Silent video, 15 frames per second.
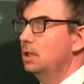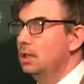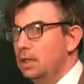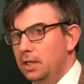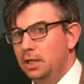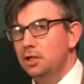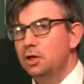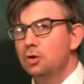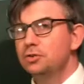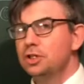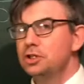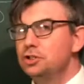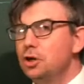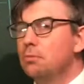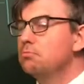And I'm going to
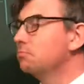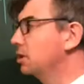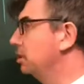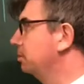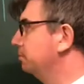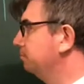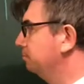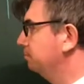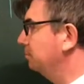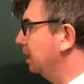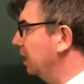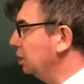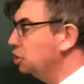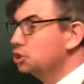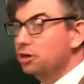number
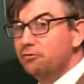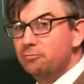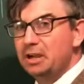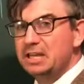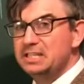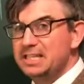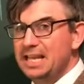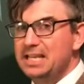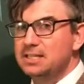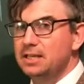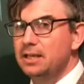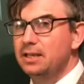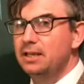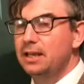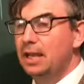each of my data
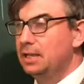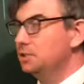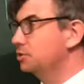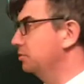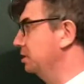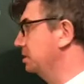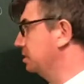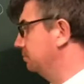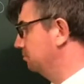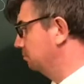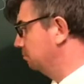entries.